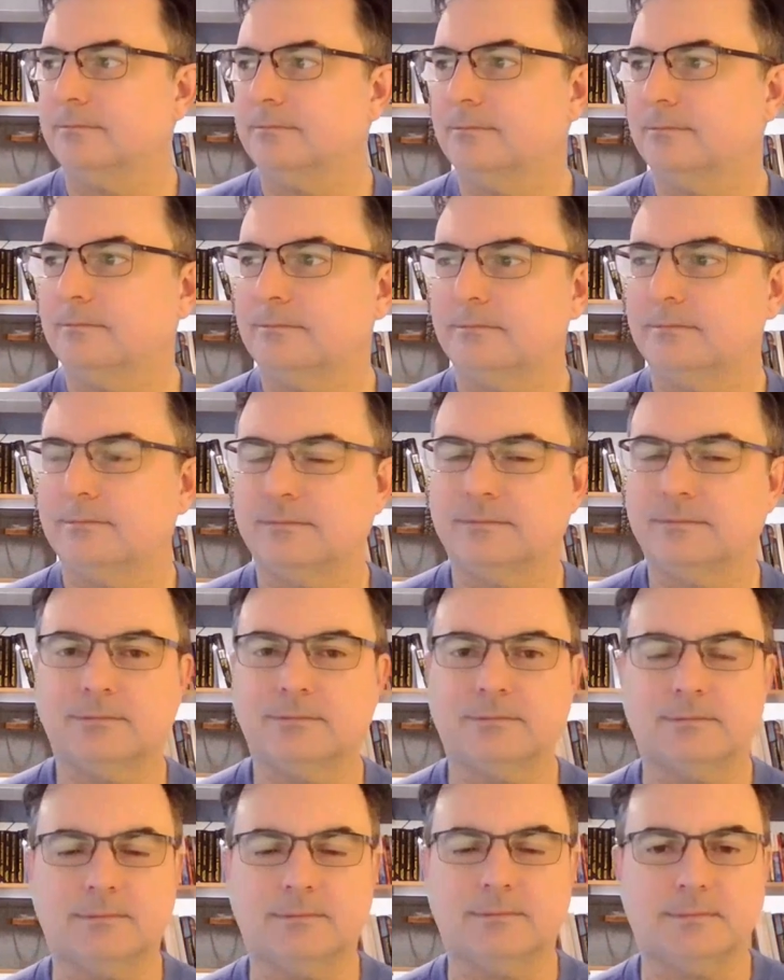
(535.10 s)

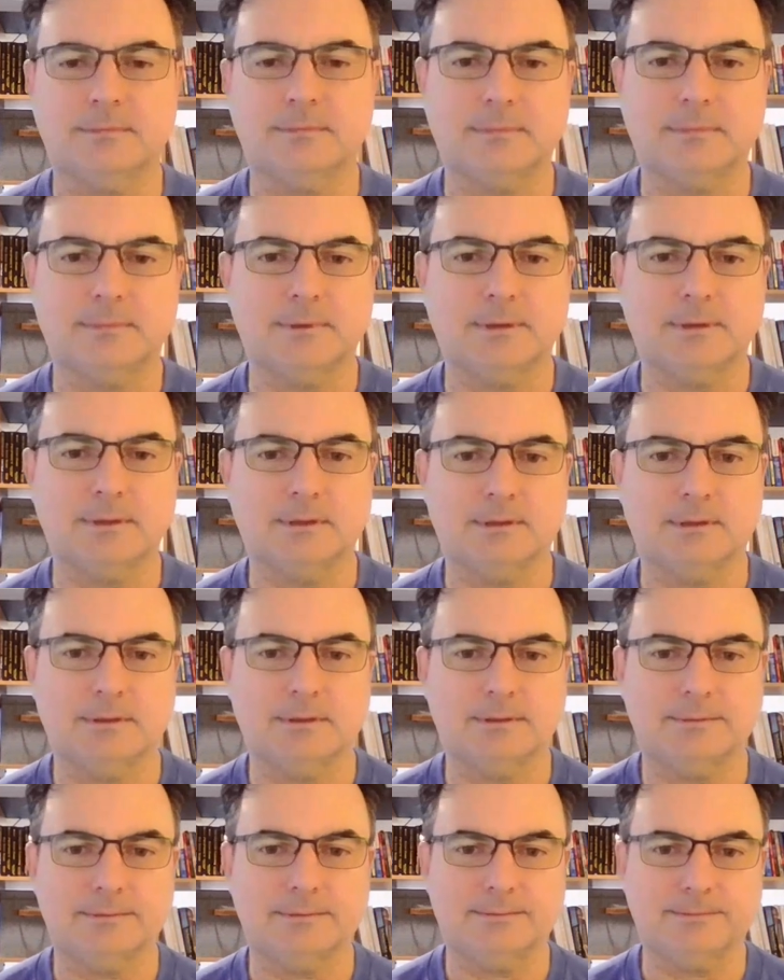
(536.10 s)

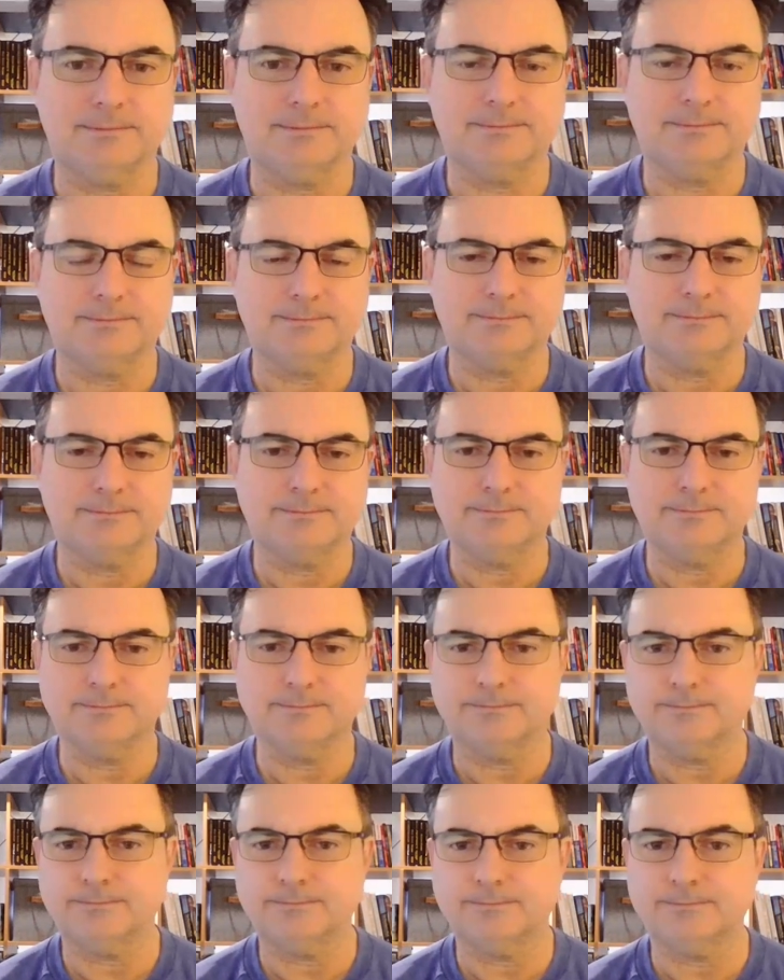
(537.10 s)

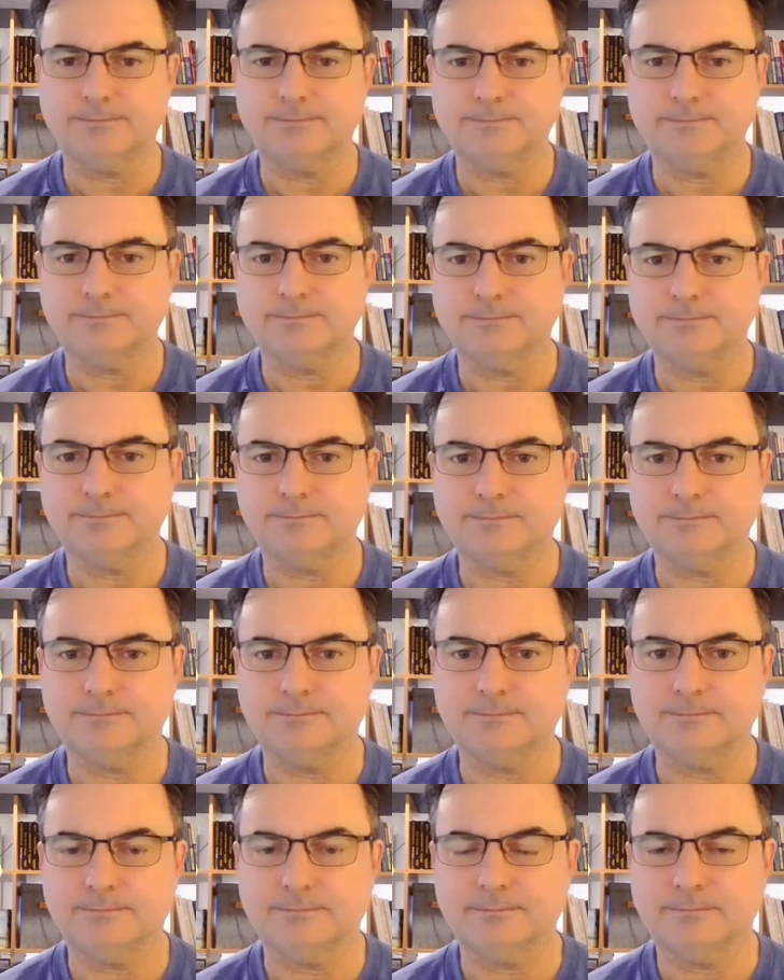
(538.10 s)

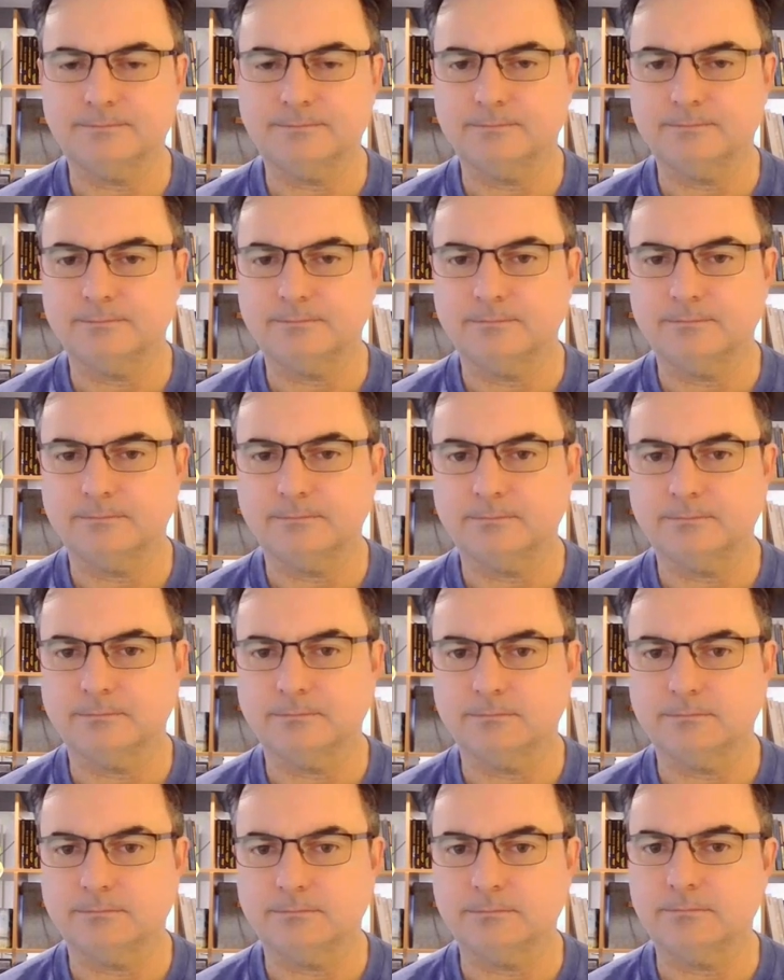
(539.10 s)

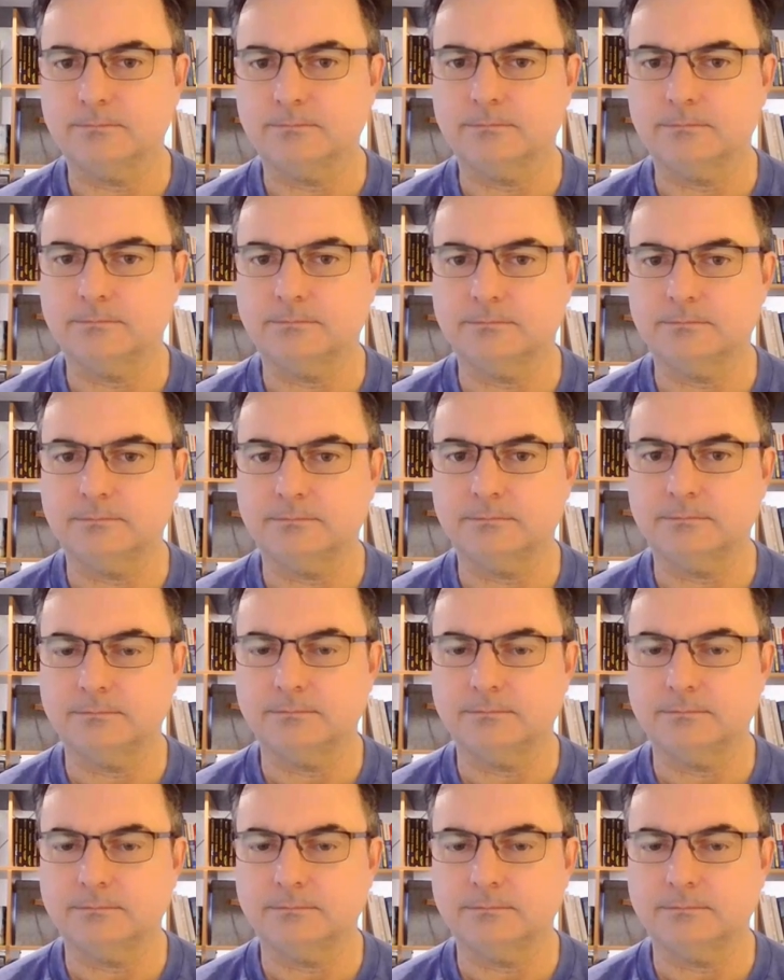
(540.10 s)
(silent)